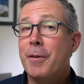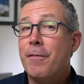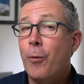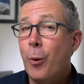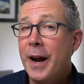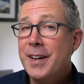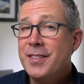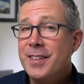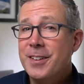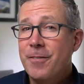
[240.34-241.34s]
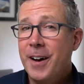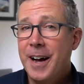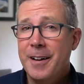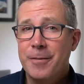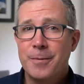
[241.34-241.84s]
before age
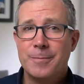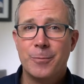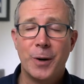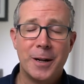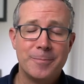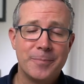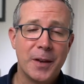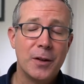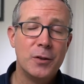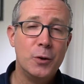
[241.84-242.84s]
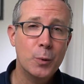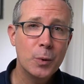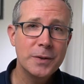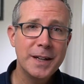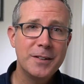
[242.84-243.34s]
65? Well, you
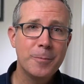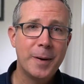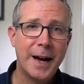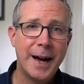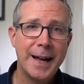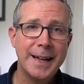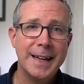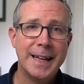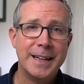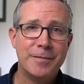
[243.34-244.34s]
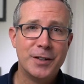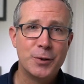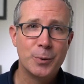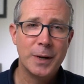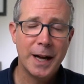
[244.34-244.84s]
will need to buy an
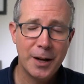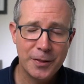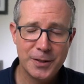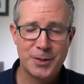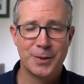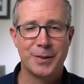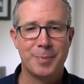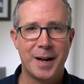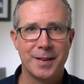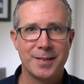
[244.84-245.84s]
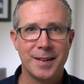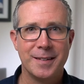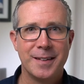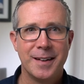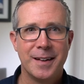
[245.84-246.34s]
individual health insurance policy.
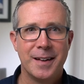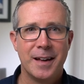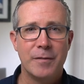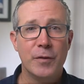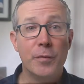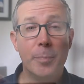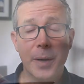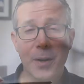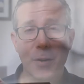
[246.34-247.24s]
If you've been on